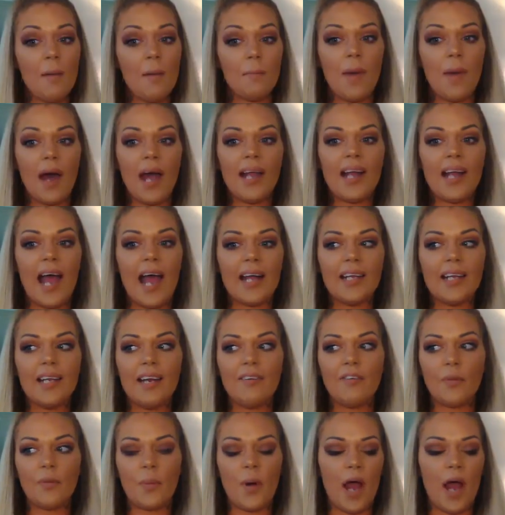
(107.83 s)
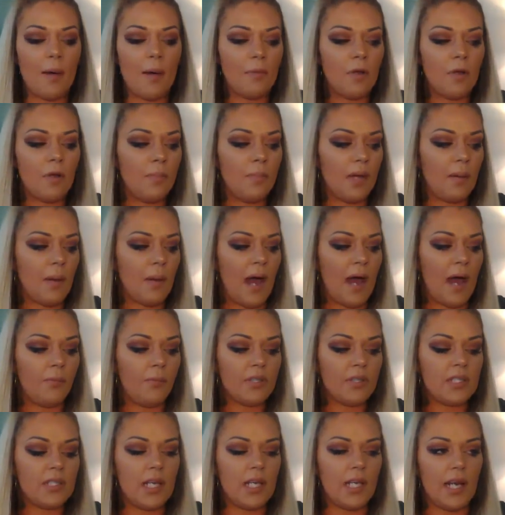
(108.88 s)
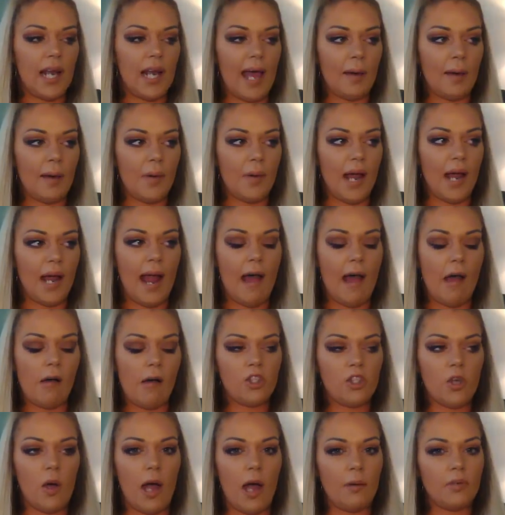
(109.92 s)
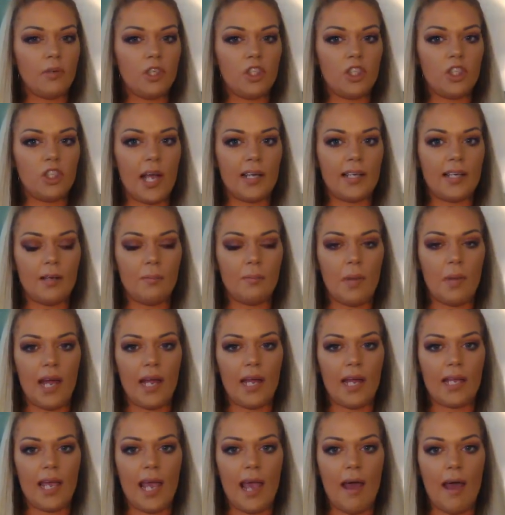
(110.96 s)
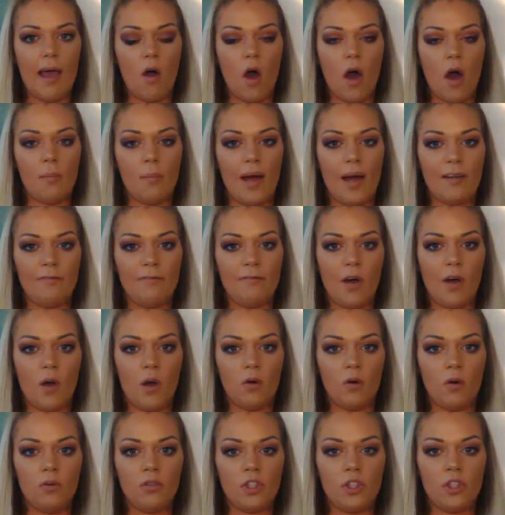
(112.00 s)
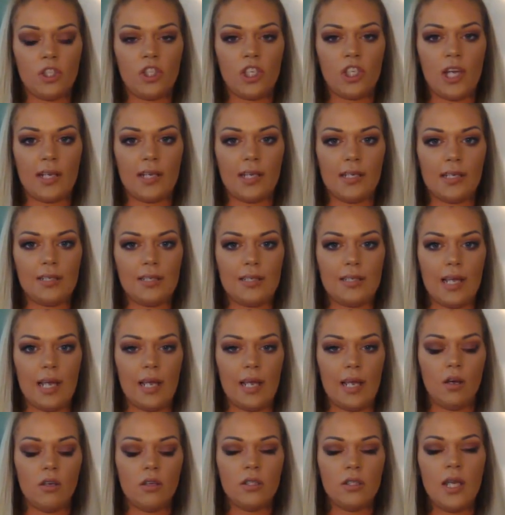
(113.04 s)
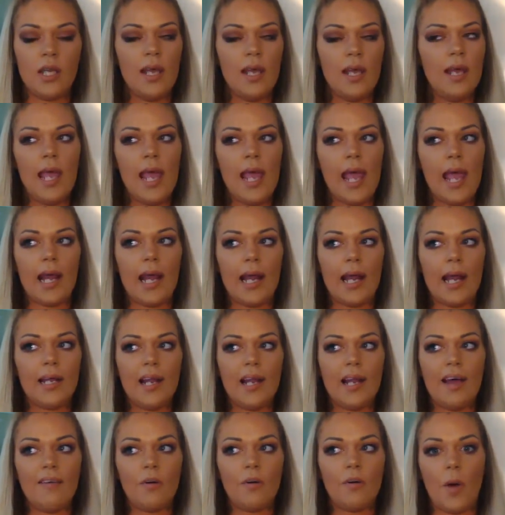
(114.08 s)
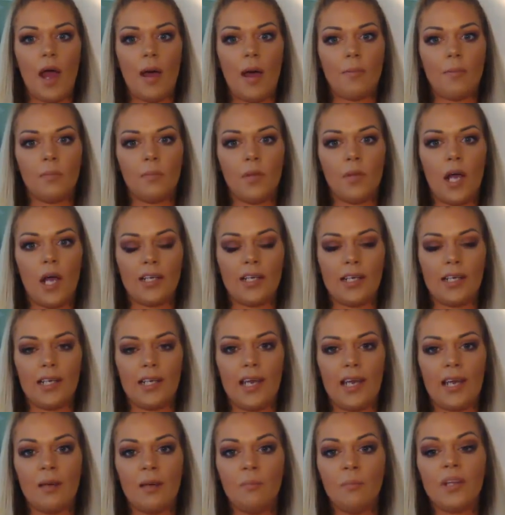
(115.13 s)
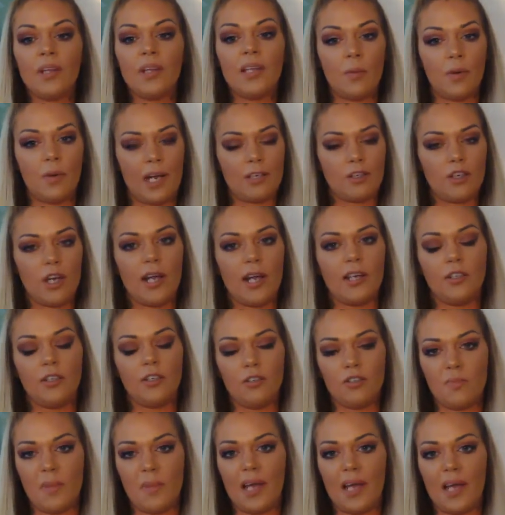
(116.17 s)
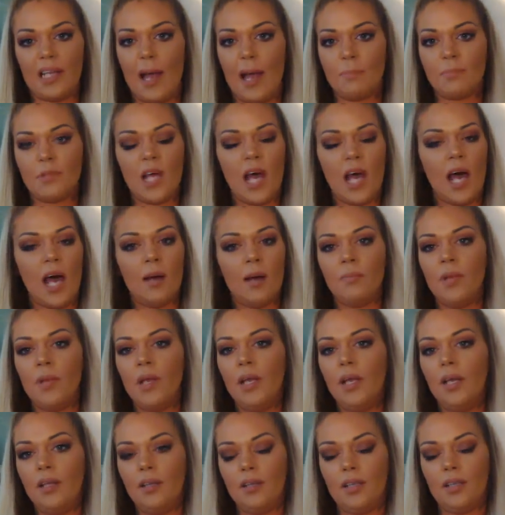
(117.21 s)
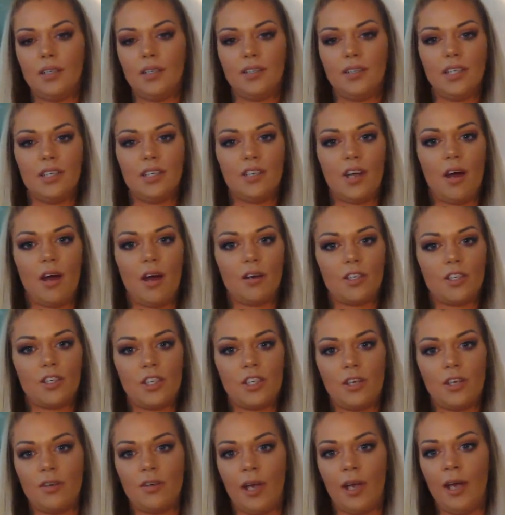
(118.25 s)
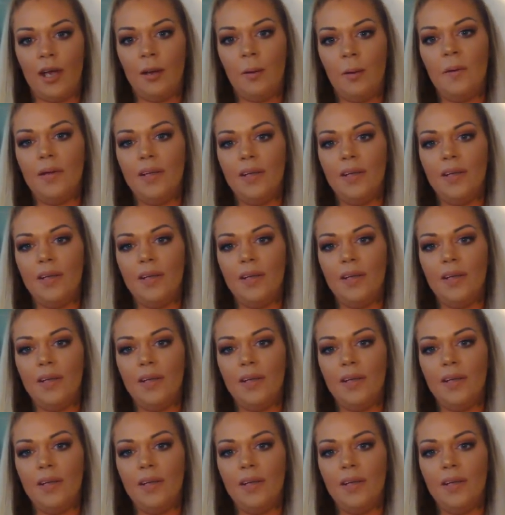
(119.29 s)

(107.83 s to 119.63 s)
Mine, I didn't have a problem, but I wasn't at my house, so I was checking my account on my phone, just checking sales, and I didn't have a problem logging in. But then when I tried to use my laptop, the the dog showed up,